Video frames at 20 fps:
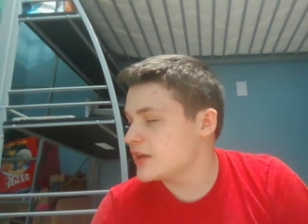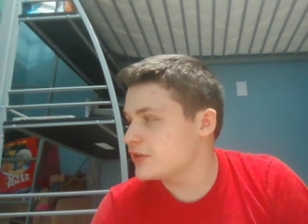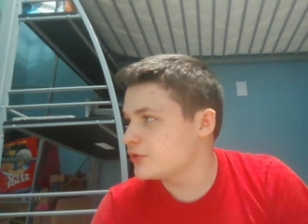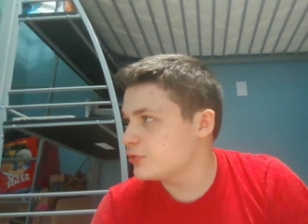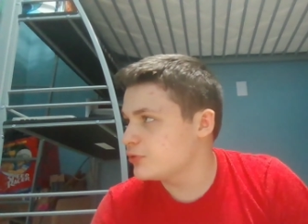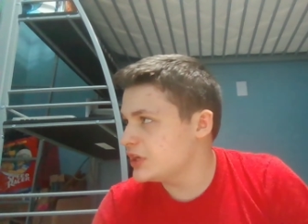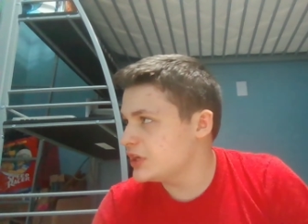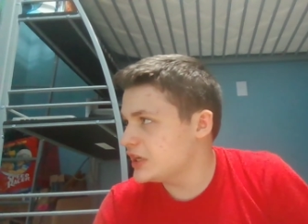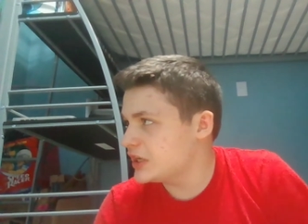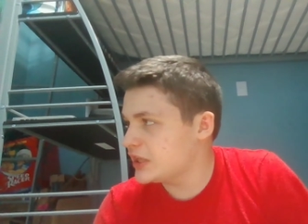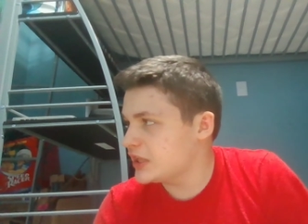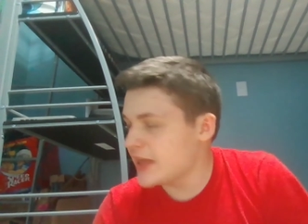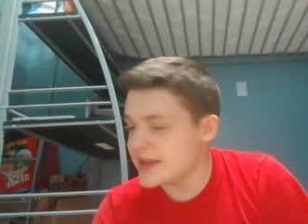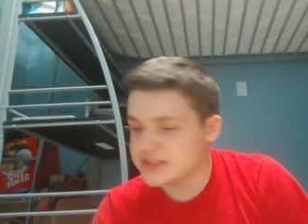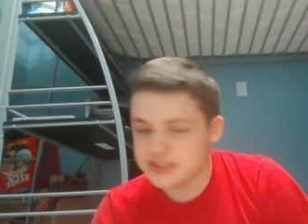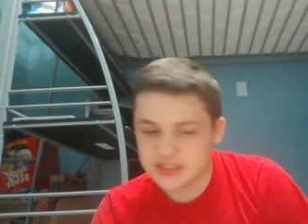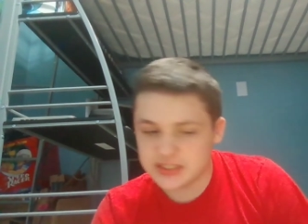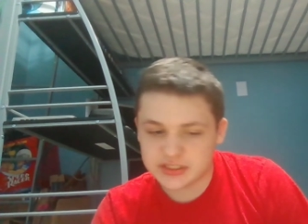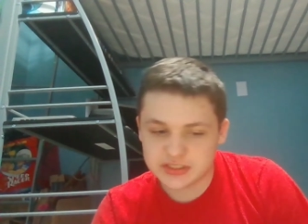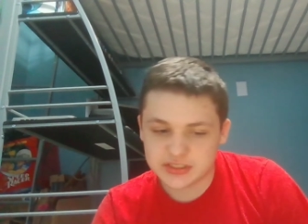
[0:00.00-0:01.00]
3D
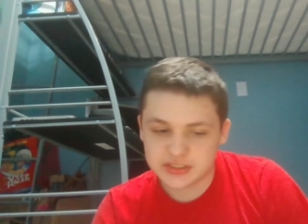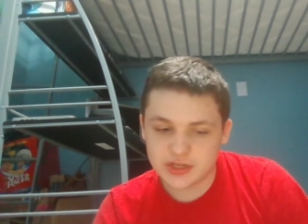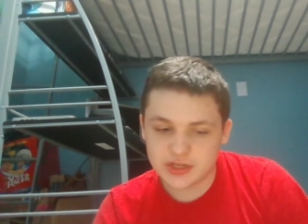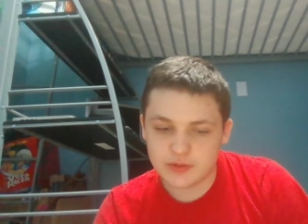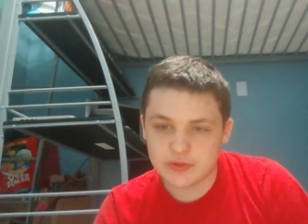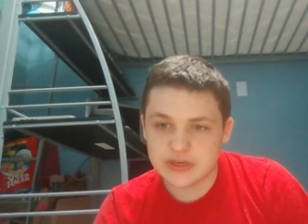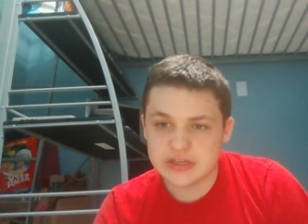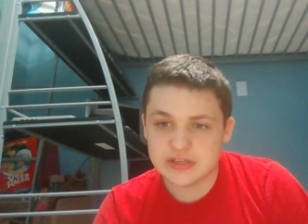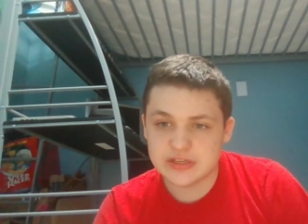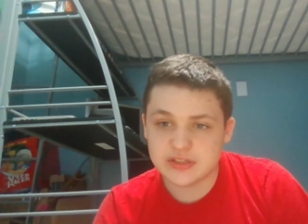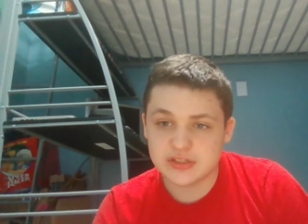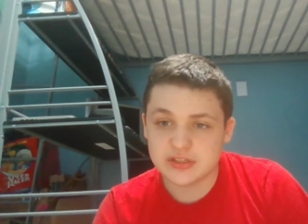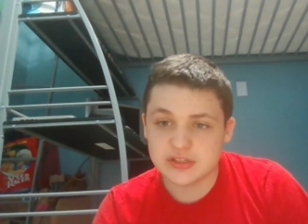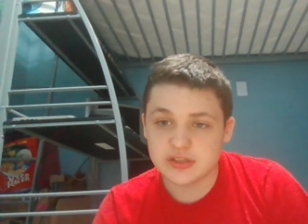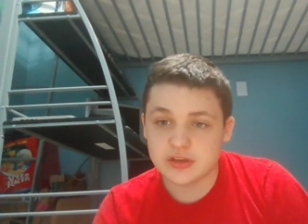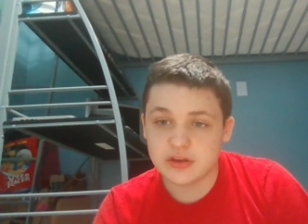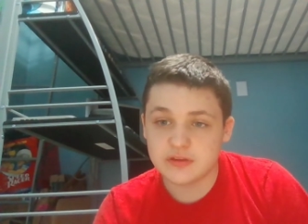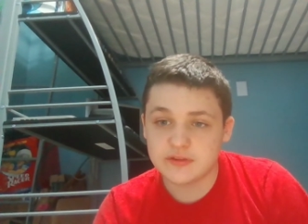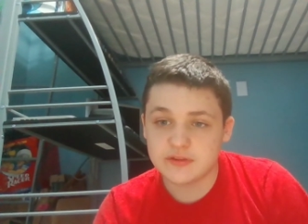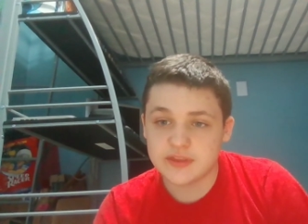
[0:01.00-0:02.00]
Classics series
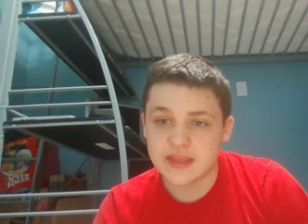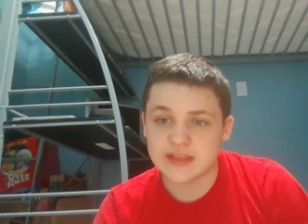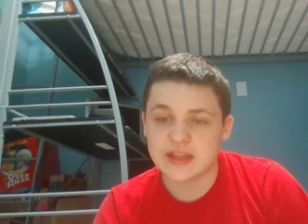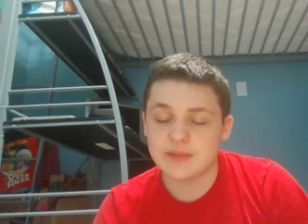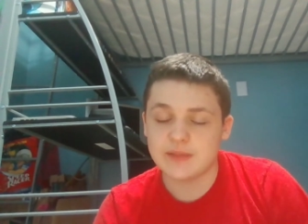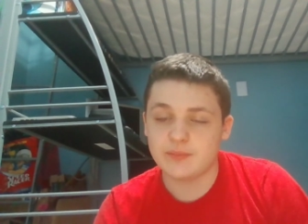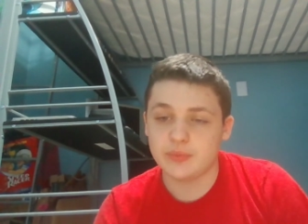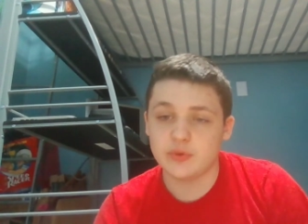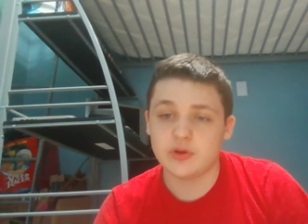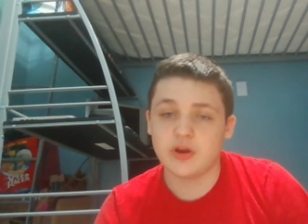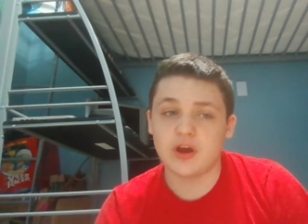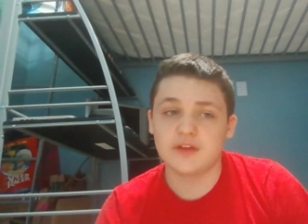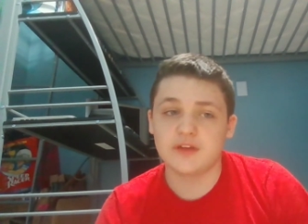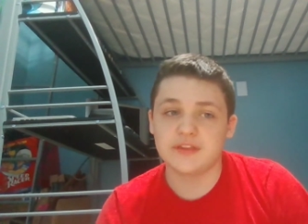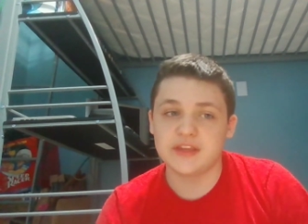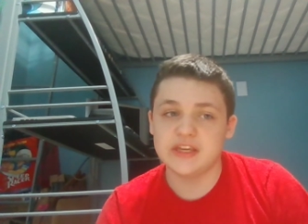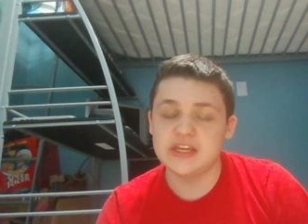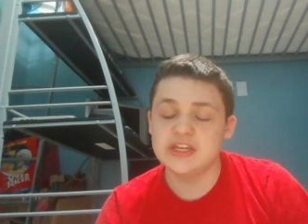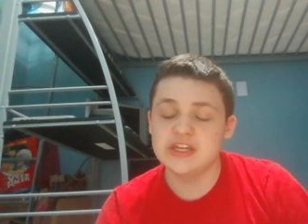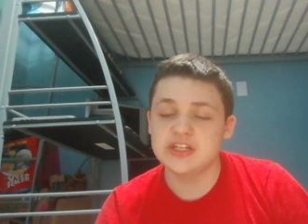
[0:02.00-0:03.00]
that they put on
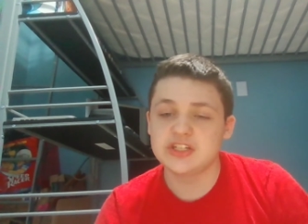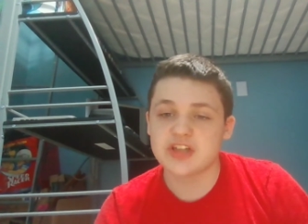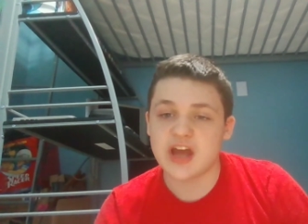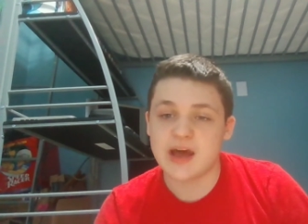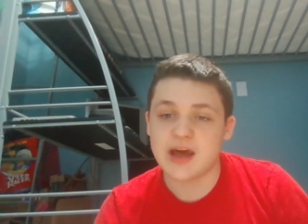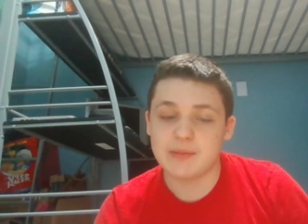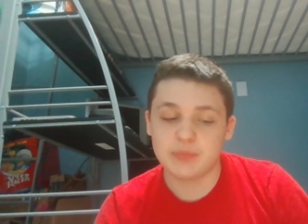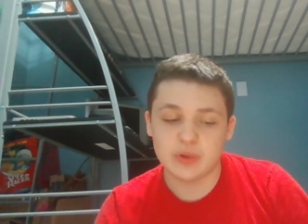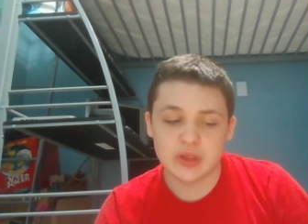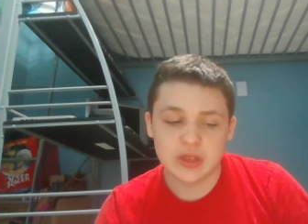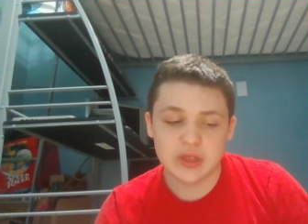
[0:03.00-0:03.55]
the eShop,